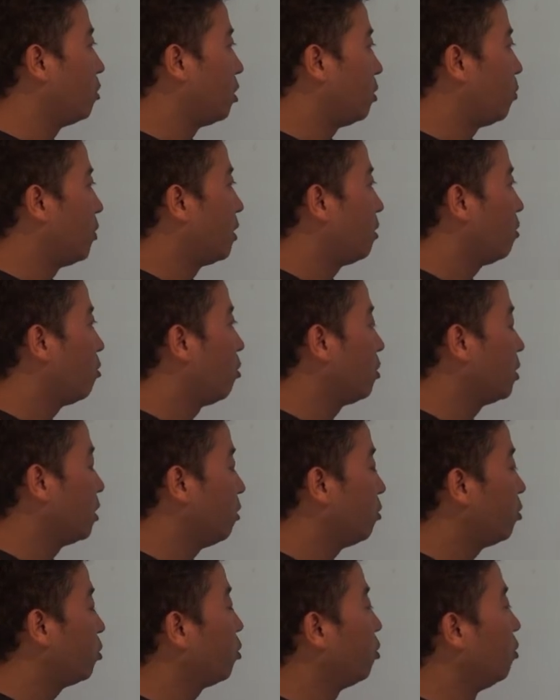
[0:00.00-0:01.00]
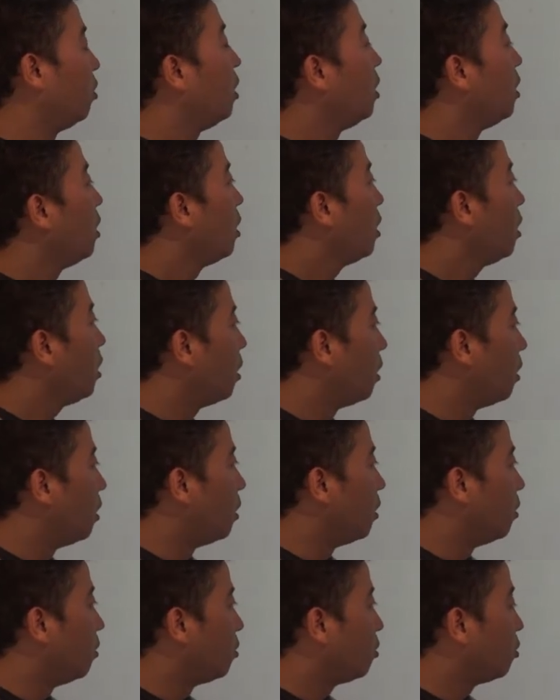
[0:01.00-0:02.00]
the Tibetan cause, and also
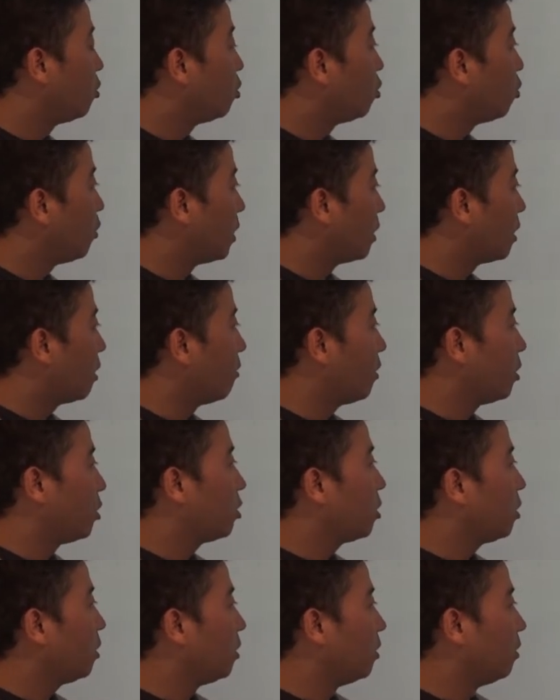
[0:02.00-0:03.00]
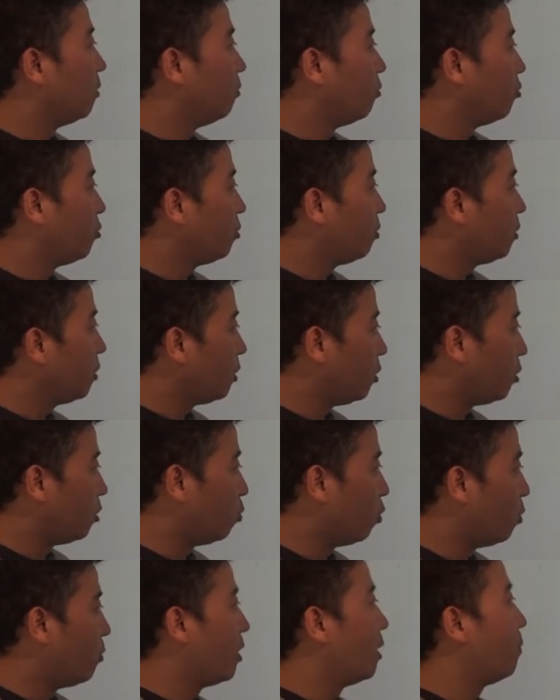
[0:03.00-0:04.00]
to encourage
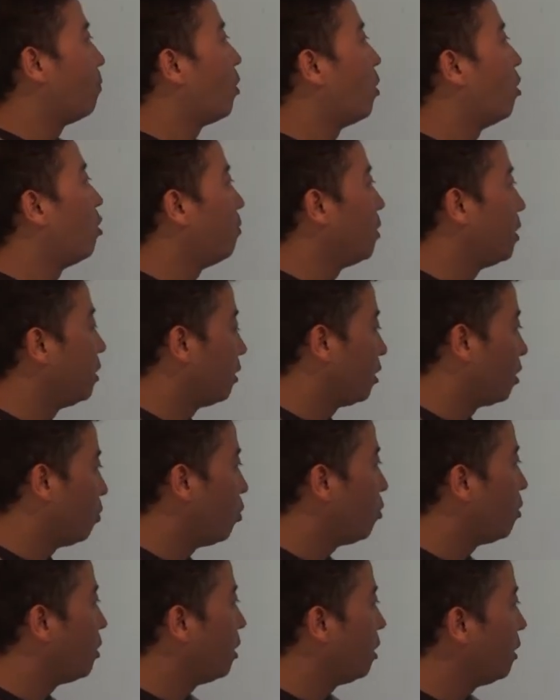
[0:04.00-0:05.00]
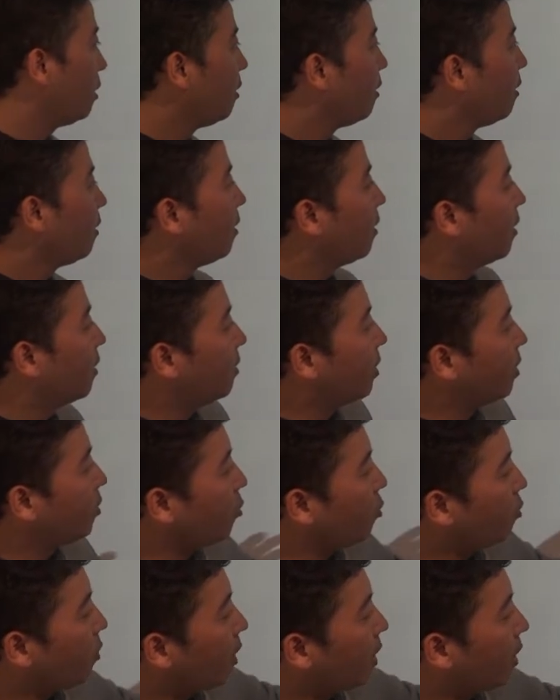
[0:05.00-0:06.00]
women empowerment in the community. And then
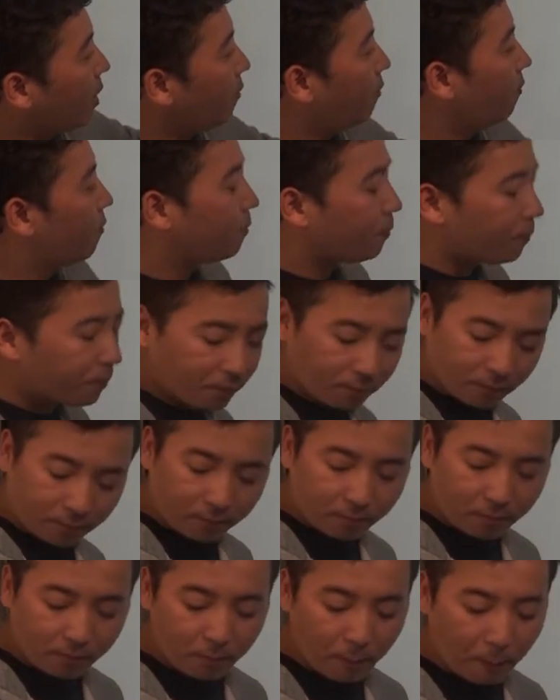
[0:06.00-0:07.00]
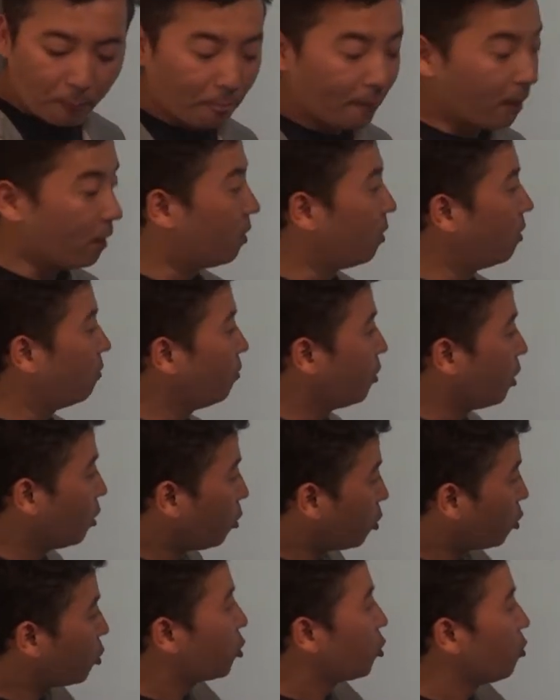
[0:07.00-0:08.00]
you have the
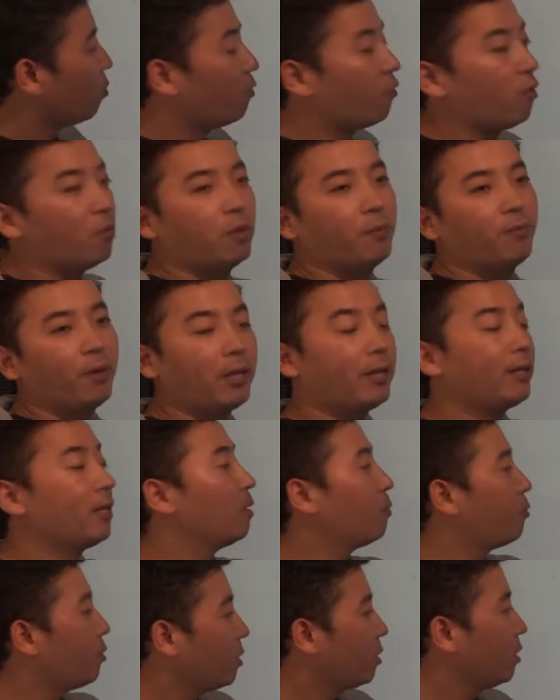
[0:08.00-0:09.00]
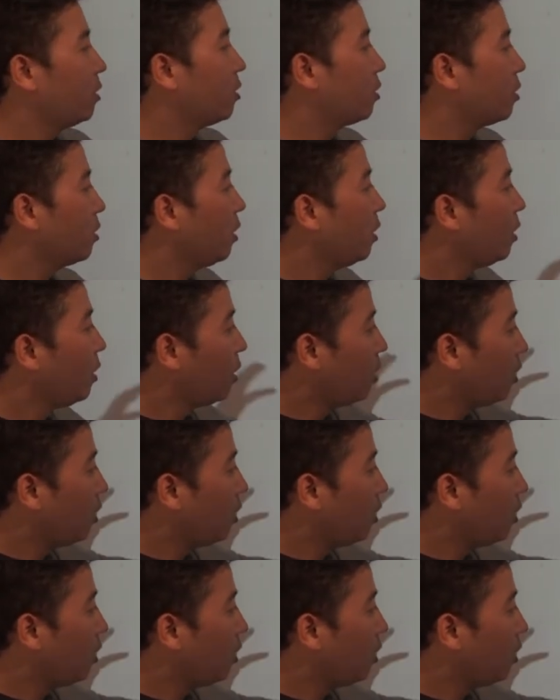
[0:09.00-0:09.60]
Gujusum, former political prisoners,